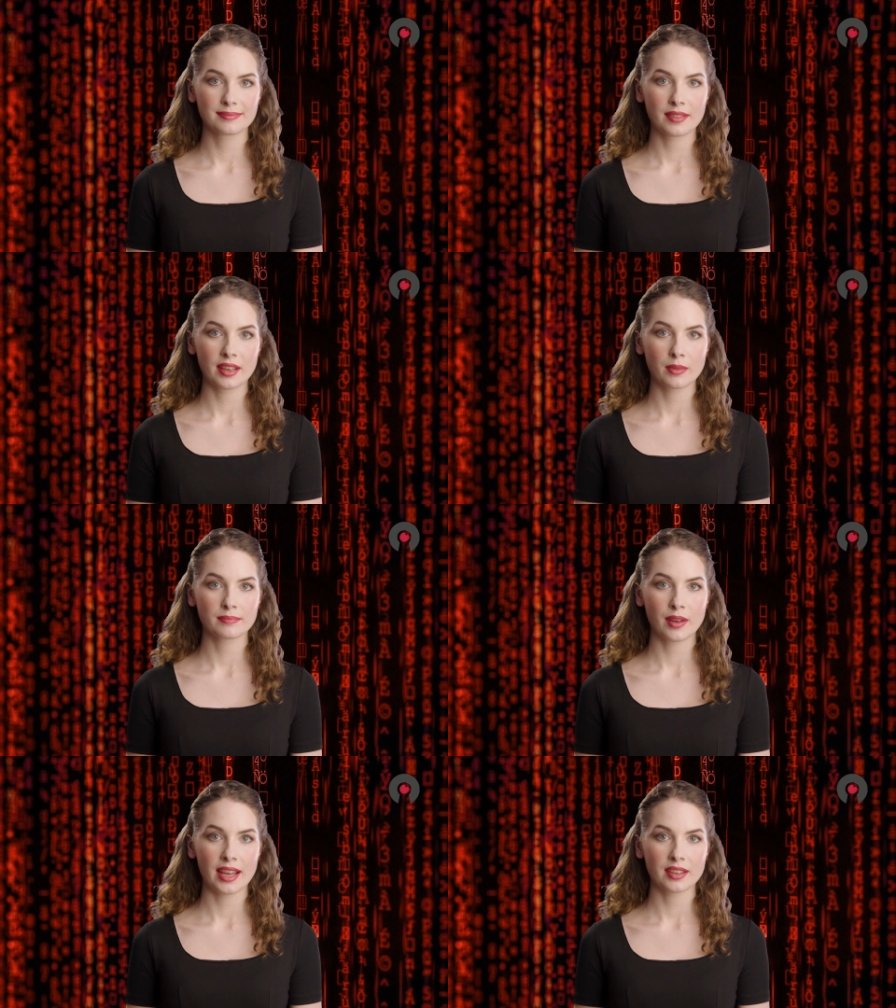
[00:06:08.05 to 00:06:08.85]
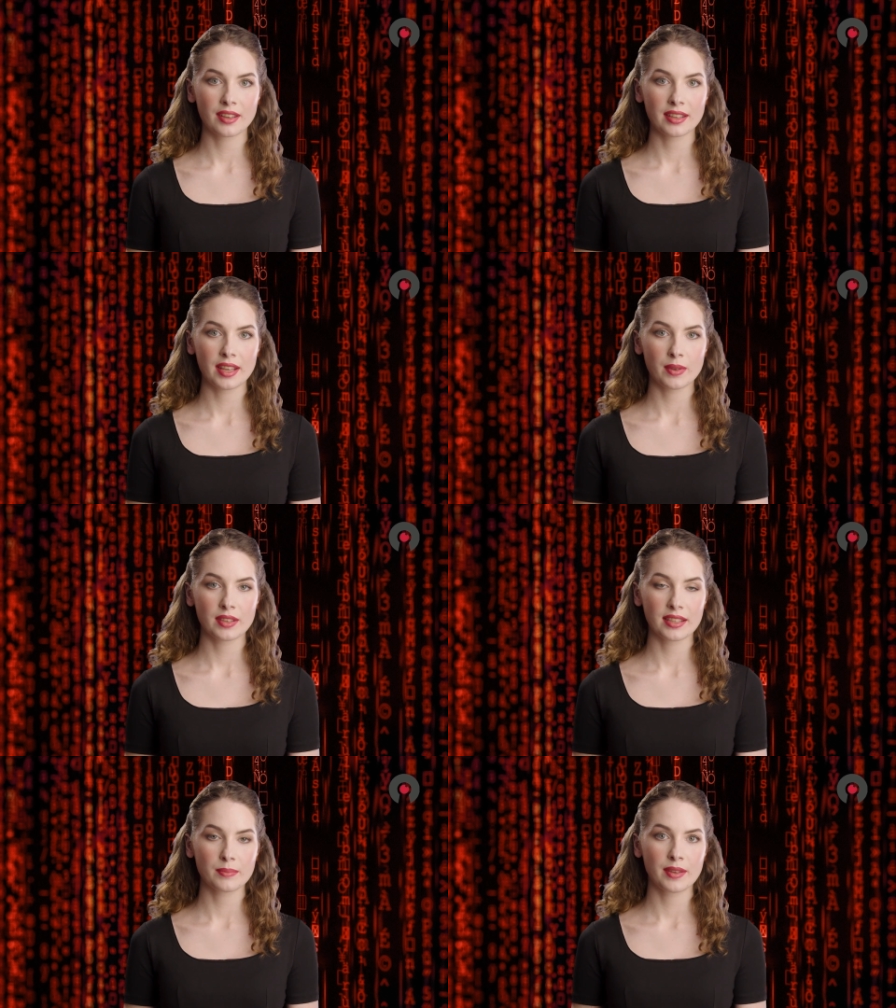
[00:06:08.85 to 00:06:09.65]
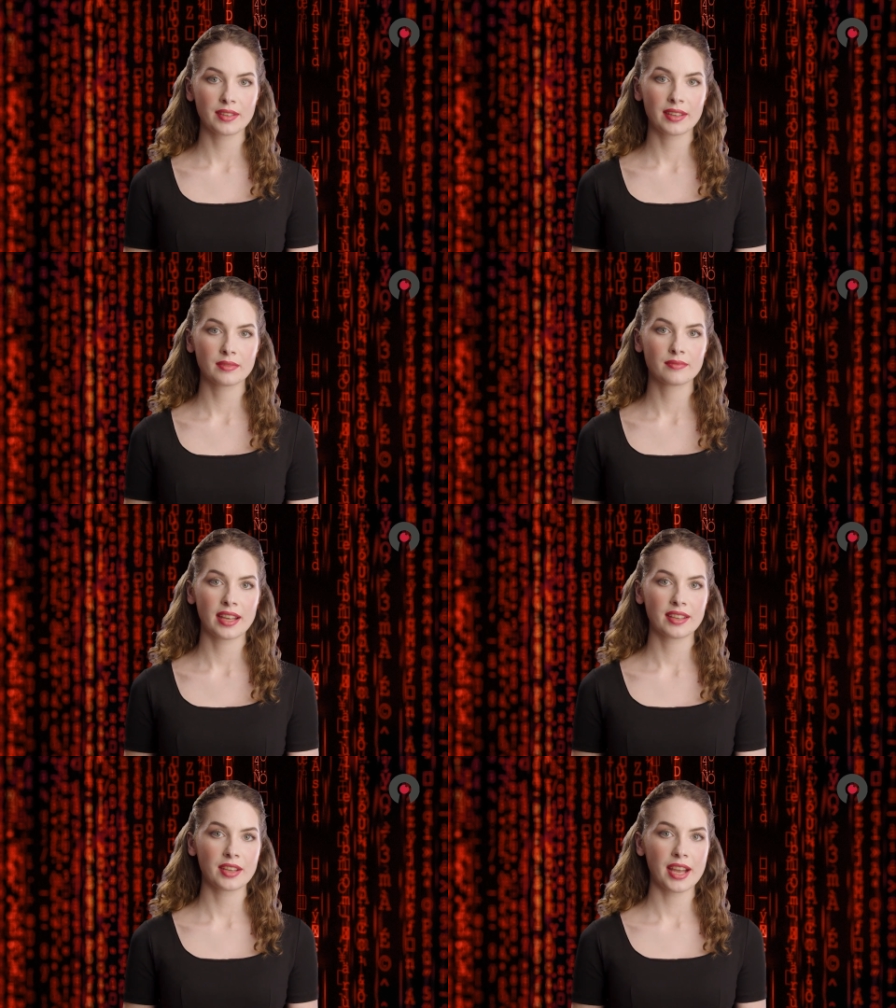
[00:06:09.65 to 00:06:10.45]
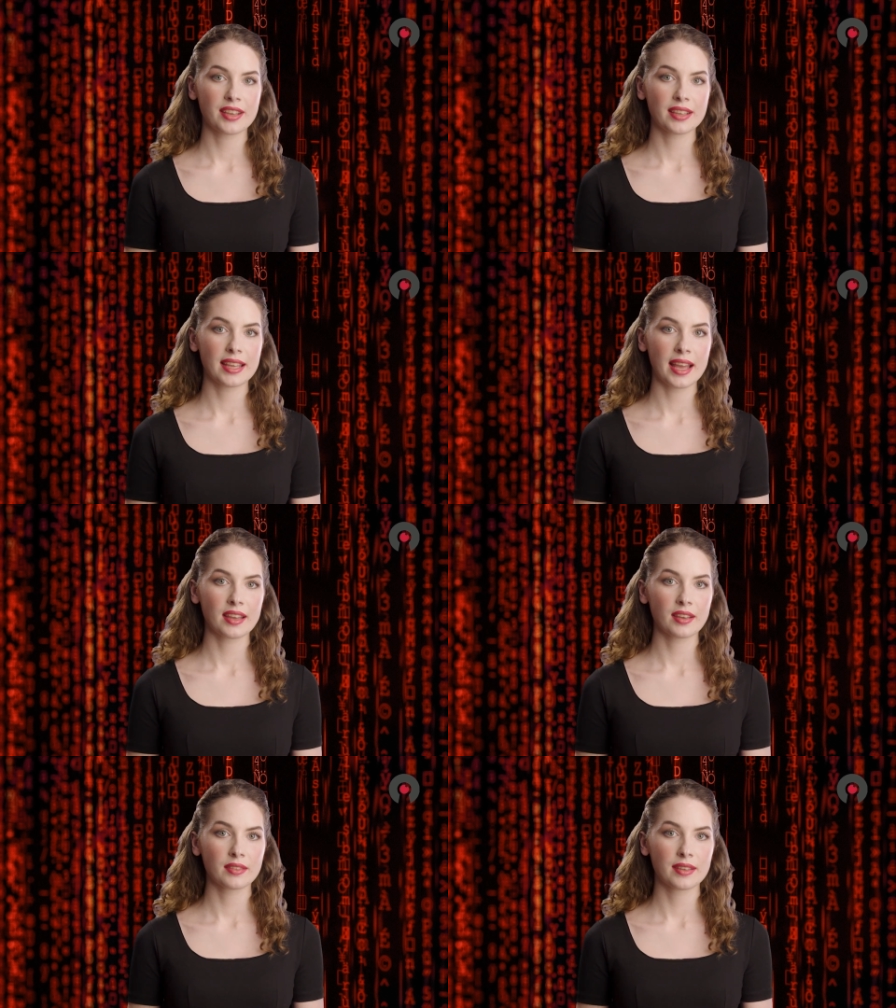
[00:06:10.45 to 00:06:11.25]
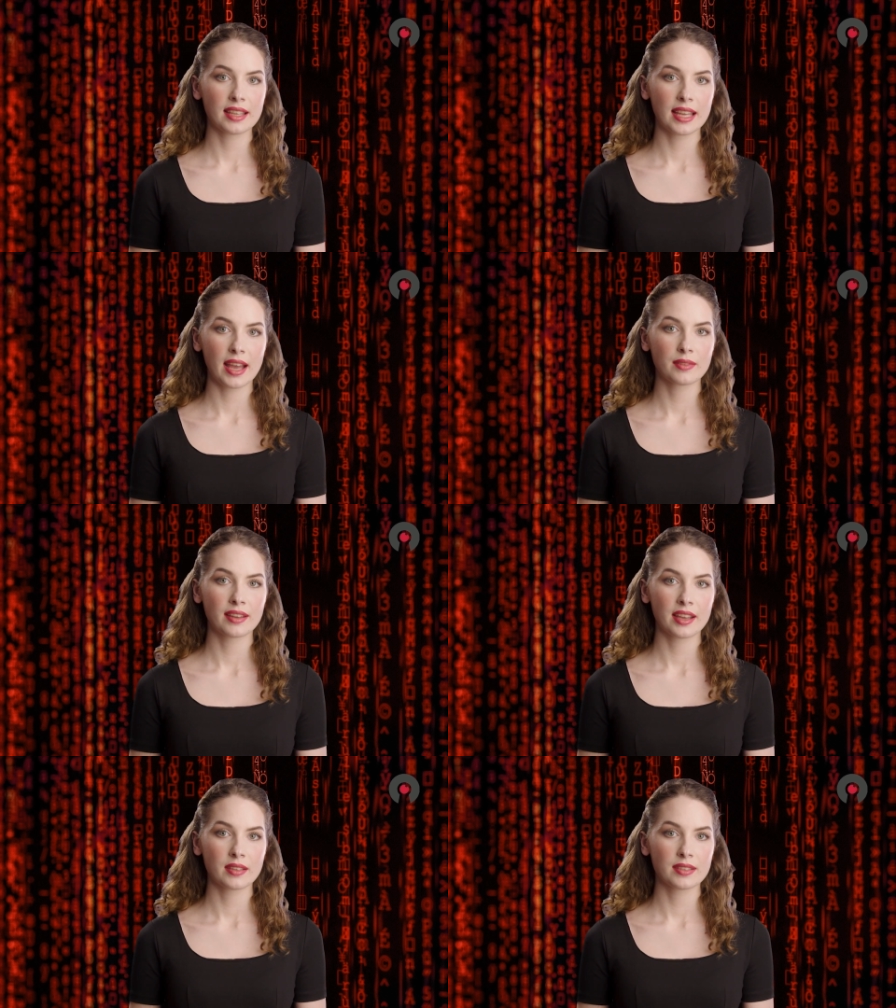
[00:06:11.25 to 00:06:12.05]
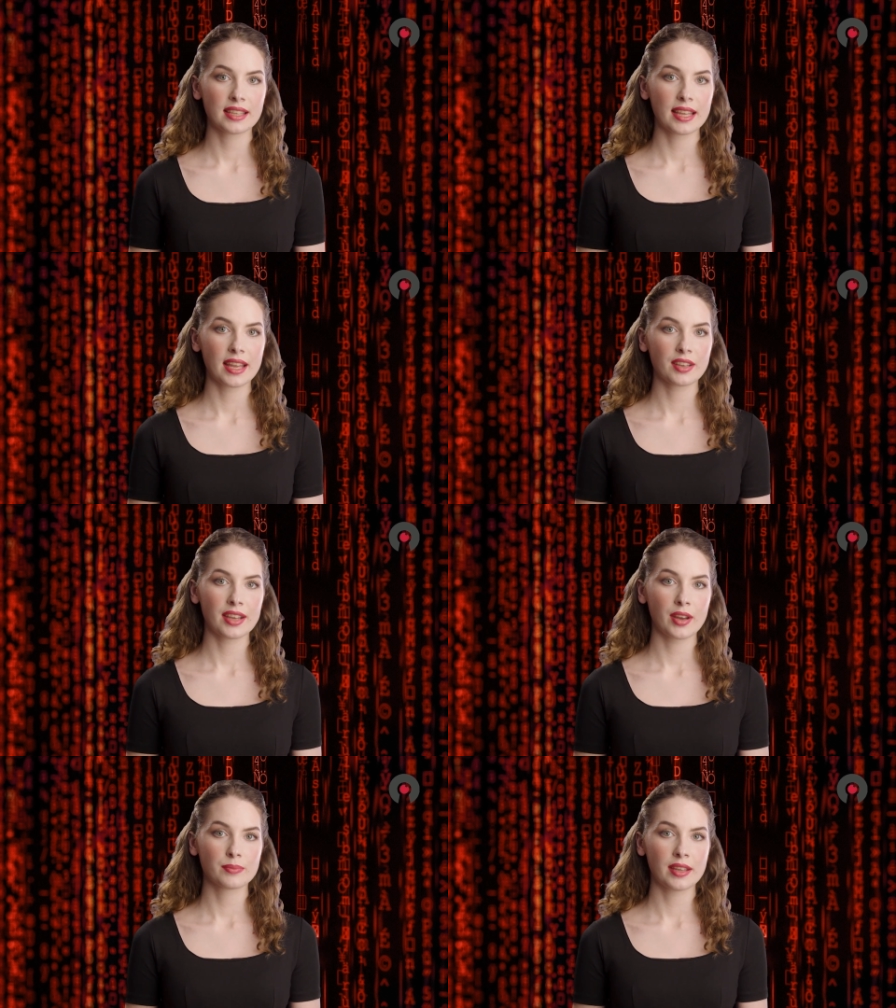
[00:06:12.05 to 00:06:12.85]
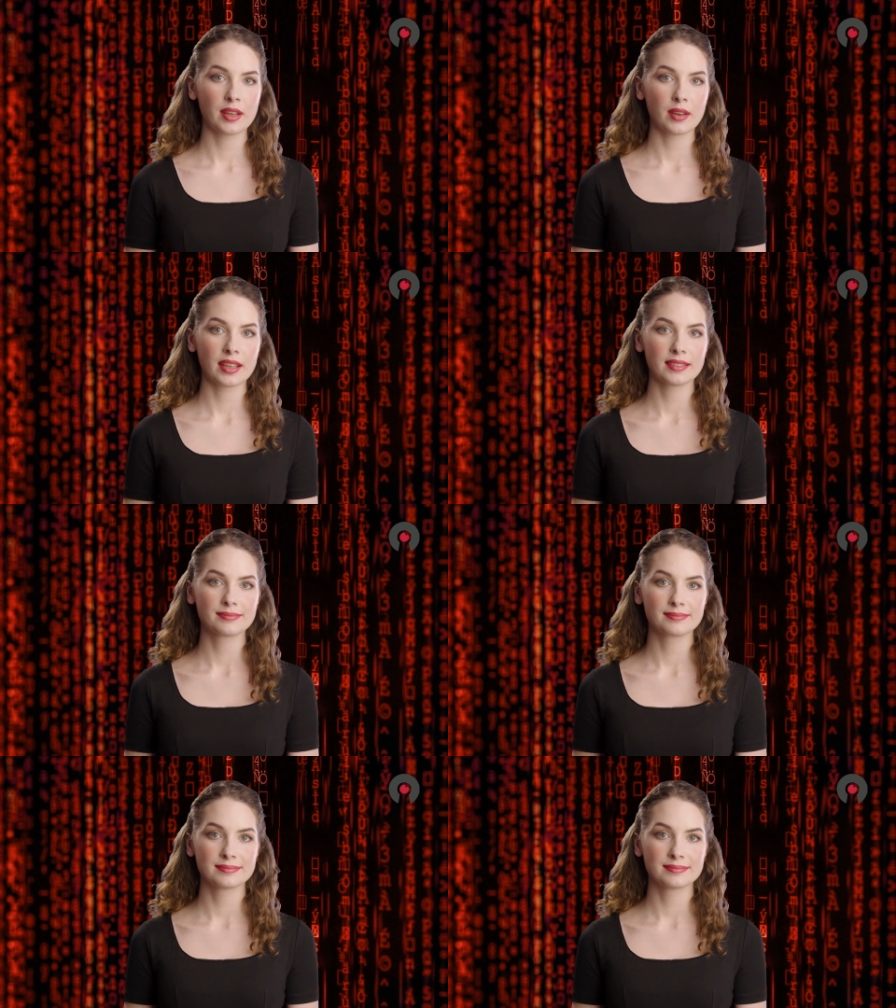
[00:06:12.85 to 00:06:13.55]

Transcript: Some factors that contribute to the fast-paced nature of the cybersecurity landscape include